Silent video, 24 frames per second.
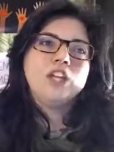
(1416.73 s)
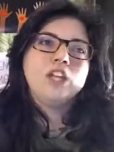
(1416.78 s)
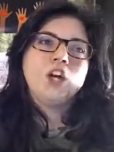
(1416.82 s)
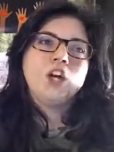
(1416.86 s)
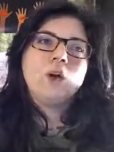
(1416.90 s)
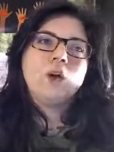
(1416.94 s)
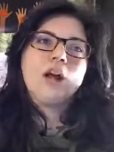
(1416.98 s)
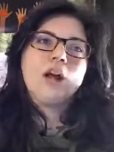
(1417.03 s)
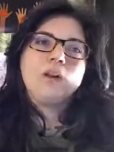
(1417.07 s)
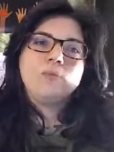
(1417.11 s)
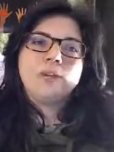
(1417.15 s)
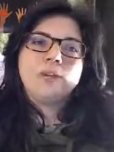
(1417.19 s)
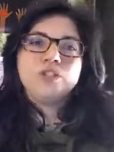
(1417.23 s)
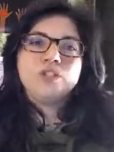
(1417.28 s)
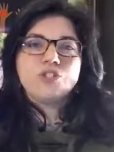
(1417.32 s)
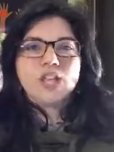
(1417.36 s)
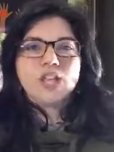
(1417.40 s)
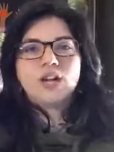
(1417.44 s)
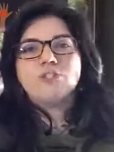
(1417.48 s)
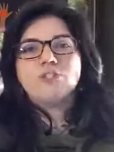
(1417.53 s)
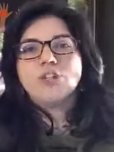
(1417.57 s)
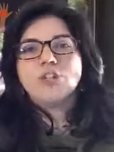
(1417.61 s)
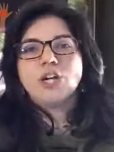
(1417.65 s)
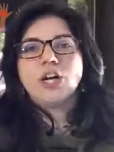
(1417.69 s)
you know, I
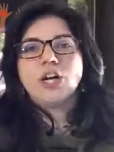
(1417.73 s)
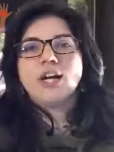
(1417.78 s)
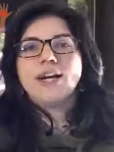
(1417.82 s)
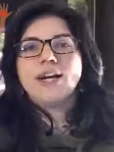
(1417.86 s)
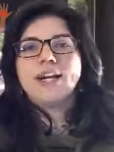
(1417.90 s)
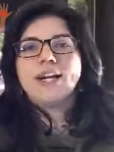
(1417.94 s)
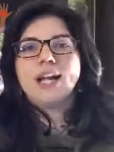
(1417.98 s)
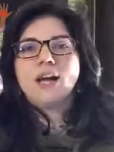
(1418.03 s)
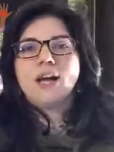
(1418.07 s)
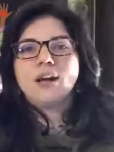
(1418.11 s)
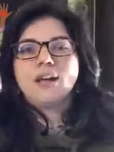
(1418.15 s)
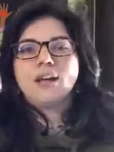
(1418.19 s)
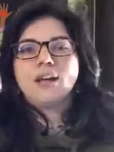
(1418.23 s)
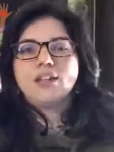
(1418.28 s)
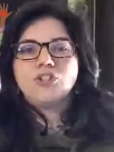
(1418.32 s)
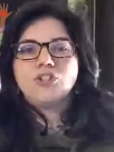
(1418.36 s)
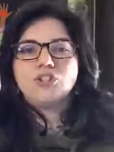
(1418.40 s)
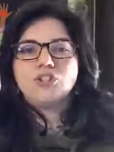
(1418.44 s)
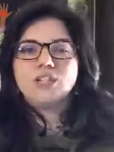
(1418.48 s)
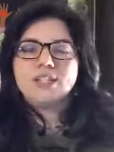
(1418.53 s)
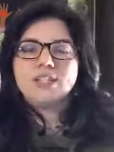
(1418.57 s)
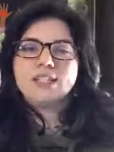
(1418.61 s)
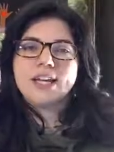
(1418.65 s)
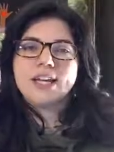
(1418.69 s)
reached out to her and, uh, and
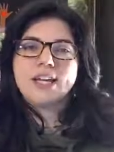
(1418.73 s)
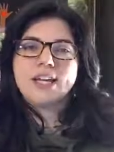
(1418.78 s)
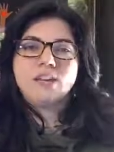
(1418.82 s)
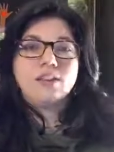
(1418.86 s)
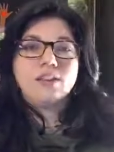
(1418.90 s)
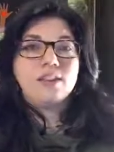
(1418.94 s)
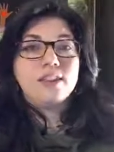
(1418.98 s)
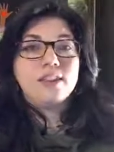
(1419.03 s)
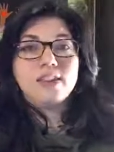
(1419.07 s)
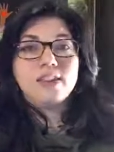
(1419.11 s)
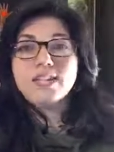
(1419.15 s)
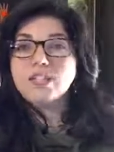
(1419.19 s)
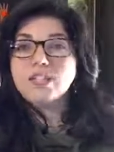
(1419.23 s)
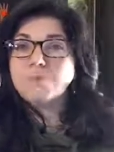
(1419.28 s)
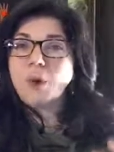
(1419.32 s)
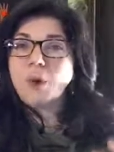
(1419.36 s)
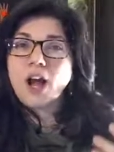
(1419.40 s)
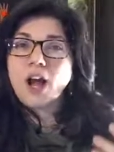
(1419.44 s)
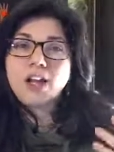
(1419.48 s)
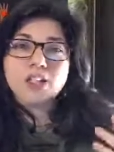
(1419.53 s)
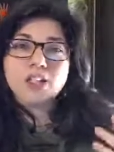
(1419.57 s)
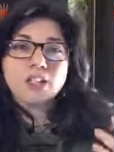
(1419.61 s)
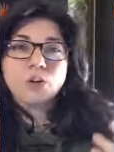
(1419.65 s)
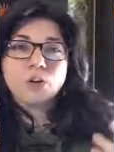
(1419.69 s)
she's like, these
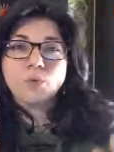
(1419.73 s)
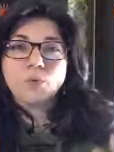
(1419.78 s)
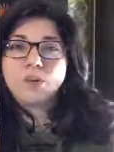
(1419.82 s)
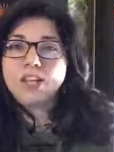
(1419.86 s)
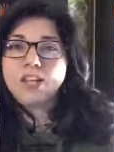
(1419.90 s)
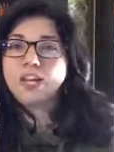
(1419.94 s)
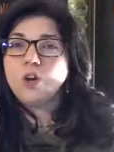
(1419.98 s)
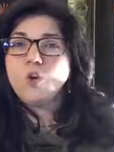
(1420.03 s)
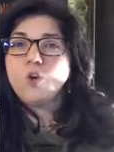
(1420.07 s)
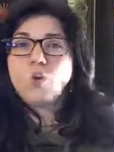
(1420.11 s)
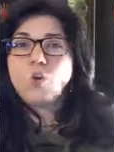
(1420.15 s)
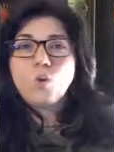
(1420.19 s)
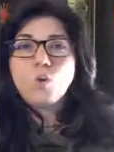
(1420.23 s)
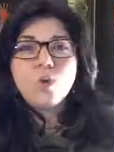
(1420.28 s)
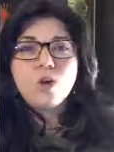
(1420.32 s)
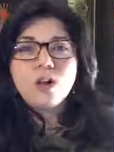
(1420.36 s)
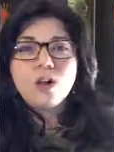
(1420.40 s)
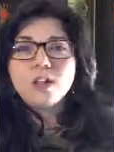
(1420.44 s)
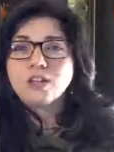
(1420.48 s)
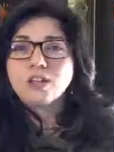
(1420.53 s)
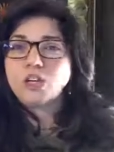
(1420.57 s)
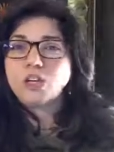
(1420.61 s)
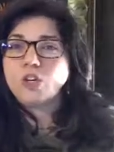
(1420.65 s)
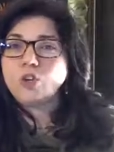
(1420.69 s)
products are really
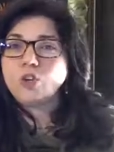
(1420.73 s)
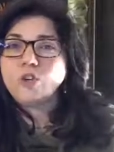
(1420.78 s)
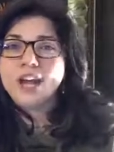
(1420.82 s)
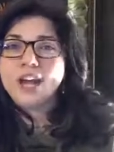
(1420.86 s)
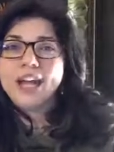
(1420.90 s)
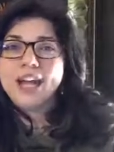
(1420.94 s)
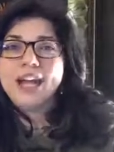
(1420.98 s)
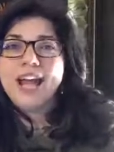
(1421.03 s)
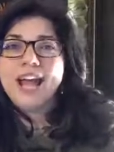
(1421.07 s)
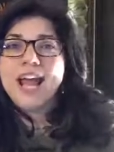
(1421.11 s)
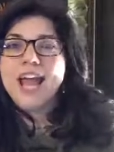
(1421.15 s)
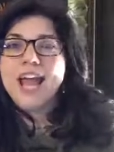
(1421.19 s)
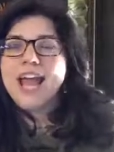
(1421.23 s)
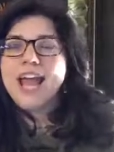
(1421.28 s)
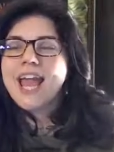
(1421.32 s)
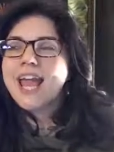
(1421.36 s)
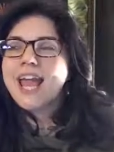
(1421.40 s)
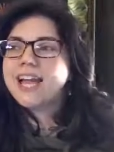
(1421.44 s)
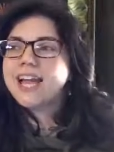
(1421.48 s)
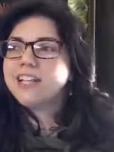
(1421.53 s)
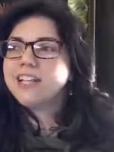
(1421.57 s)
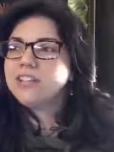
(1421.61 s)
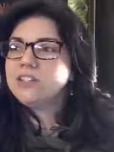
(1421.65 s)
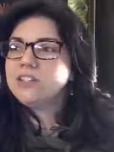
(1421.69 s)
cool. They're great.
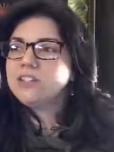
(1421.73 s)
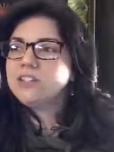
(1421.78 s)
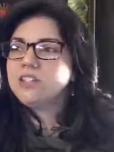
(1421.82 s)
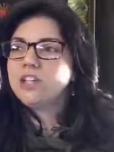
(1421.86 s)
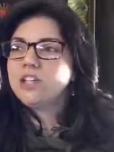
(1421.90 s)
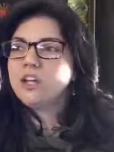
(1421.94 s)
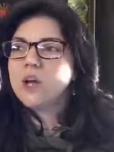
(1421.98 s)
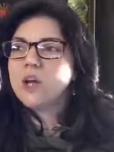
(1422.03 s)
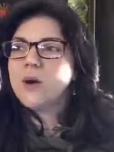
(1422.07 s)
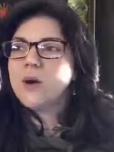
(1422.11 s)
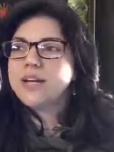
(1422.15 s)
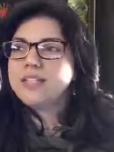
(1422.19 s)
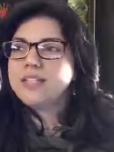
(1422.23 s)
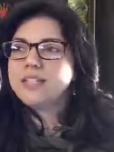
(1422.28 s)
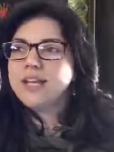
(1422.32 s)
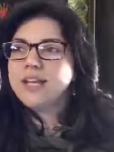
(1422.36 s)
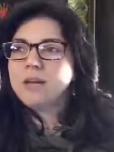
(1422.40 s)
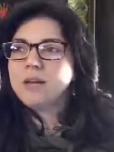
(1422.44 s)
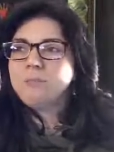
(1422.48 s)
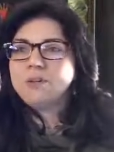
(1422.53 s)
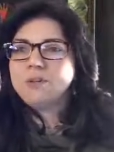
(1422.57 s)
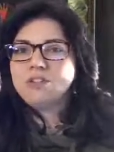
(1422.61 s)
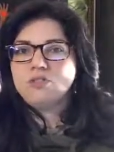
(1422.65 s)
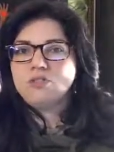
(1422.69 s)
And, you know, I
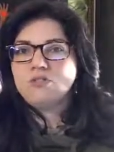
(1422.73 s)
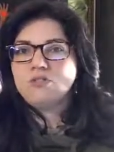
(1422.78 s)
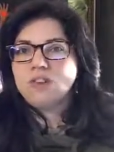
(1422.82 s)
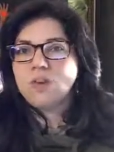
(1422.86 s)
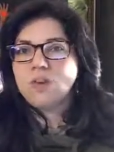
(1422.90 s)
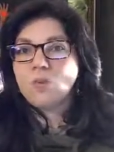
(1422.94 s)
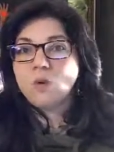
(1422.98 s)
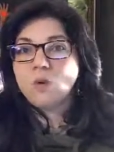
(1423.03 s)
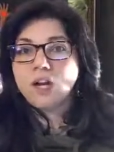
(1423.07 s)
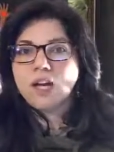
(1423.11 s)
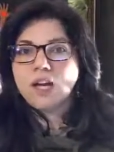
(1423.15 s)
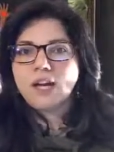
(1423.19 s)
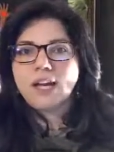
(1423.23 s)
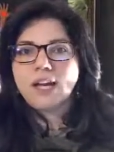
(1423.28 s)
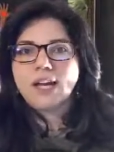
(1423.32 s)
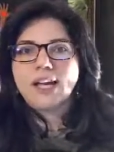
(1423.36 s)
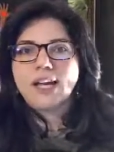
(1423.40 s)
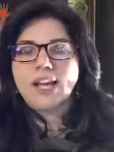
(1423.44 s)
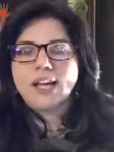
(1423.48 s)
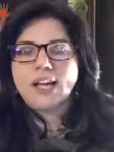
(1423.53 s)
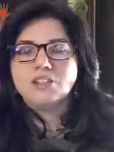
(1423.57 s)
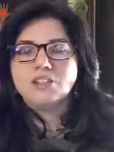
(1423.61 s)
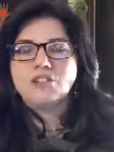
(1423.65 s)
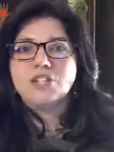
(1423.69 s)
said, but do they work?
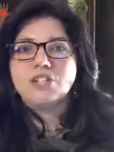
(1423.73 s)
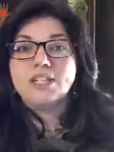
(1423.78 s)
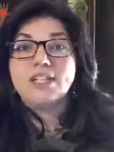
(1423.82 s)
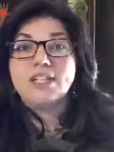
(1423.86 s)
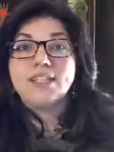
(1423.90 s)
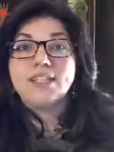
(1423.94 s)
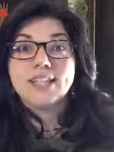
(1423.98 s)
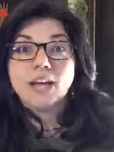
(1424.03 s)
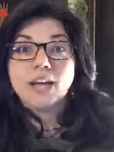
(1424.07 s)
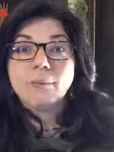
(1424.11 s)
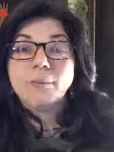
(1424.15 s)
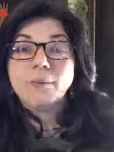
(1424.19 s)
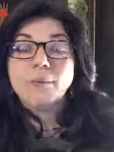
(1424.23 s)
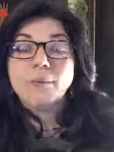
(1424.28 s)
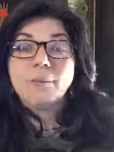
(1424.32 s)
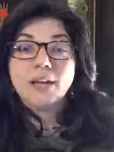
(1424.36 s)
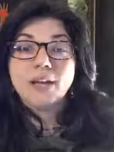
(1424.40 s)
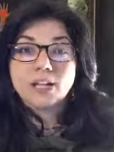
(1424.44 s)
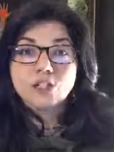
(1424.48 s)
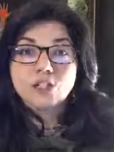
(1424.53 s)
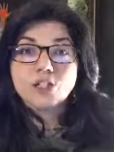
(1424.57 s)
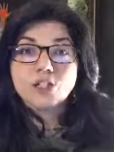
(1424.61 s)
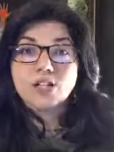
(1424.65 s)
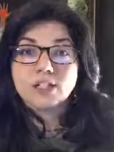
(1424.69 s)
And she sent me
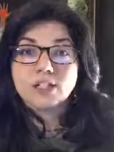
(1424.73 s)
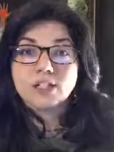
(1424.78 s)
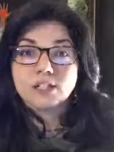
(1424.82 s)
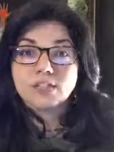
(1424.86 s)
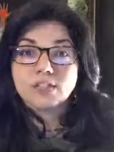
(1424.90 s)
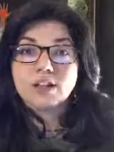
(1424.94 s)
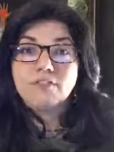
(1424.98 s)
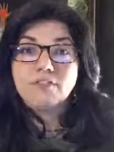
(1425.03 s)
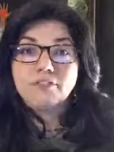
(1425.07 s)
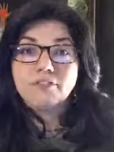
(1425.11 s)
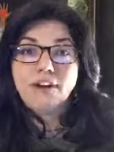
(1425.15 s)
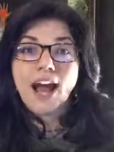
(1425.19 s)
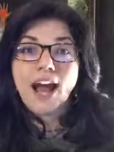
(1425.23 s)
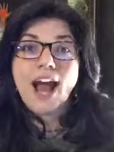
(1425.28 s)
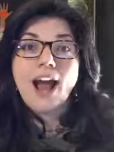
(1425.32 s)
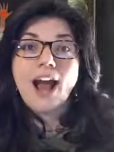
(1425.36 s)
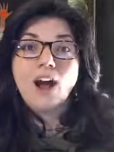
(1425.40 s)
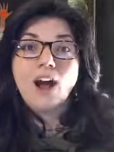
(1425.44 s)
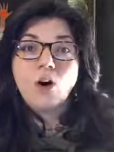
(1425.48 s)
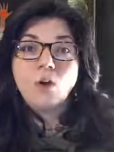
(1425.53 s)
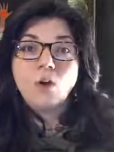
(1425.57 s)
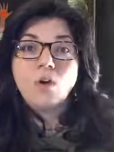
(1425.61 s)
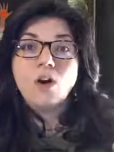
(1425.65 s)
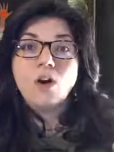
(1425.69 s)
pictures of
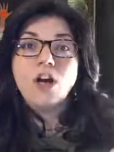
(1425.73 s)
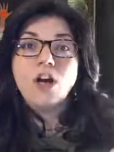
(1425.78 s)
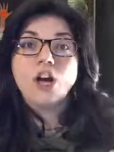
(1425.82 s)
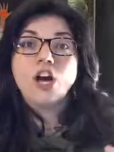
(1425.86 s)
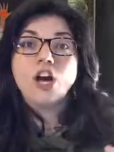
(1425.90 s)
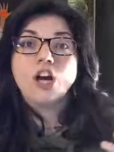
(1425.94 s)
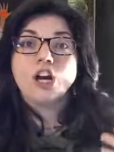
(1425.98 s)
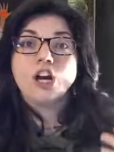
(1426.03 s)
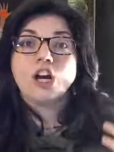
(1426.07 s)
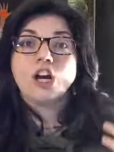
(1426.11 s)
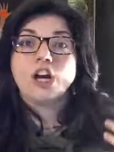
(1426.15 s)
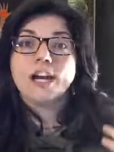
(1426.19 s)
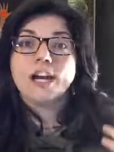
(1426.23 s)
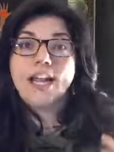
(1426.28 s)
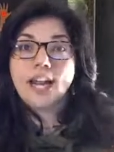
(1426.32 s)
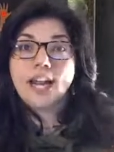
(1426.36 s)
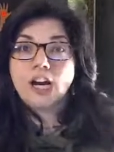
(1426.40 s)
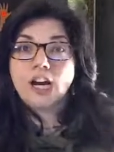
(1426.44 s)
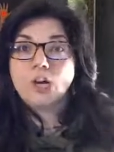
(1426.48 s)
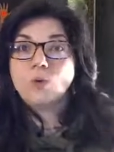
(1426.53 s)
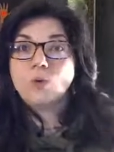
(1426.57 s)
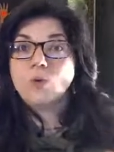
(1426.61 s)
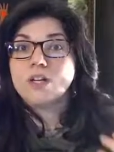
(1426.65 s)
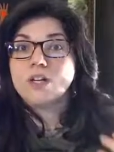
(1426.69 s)
how her
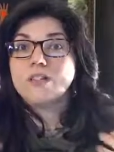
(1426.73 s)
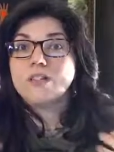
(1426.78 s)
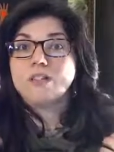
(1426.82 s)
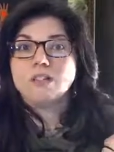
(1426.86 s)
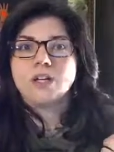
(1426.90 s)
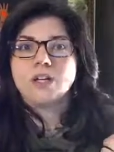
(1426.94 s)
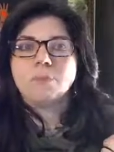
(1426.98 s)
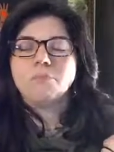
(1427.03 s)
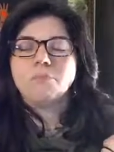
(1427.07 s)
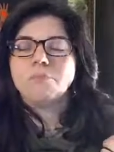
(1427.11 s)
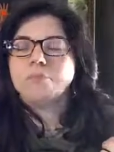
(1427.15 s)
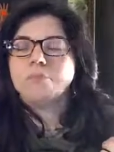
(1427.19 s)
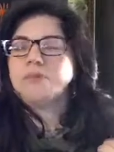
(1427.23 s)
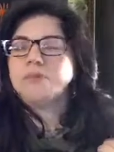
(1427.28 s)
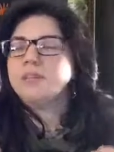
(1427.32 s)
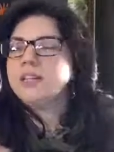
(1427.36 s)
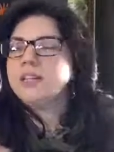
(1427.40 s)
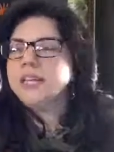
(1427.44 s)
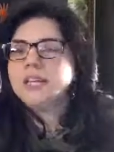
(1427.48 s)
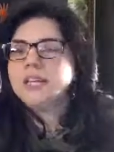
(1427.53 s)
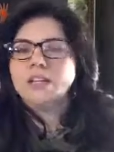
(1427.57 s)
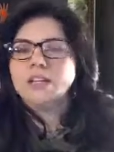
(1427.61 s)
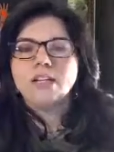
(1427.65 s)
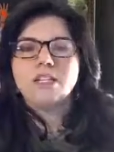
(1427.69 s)
hair was
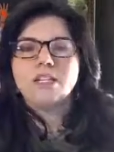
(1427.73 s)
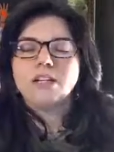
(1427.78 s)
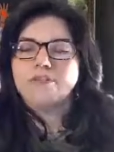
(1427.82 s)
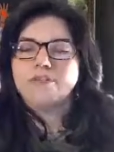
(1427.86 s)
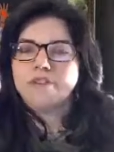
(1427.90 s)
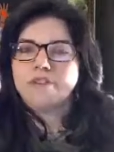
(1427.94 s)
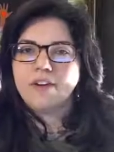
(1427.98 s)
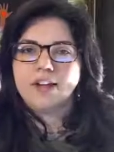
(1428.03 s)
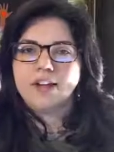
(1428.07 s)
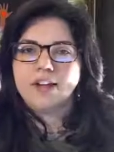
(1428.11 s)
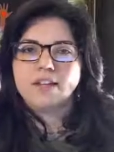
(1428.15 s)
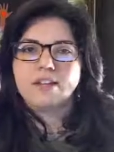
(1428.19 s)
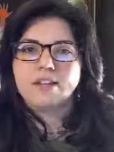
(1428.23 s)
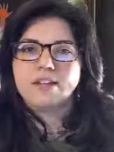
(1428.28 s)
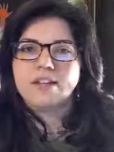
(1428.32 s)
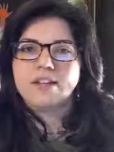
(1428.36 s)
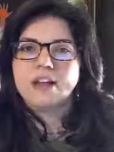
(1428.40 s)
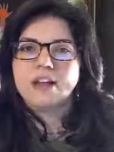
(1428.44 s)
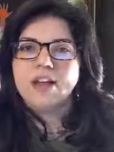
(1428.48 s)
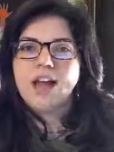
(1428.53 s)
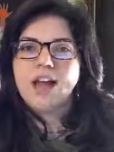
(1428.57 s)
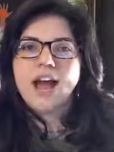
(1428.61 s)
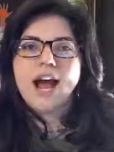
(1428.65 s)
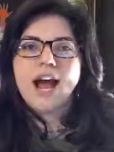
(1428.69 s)
completely different,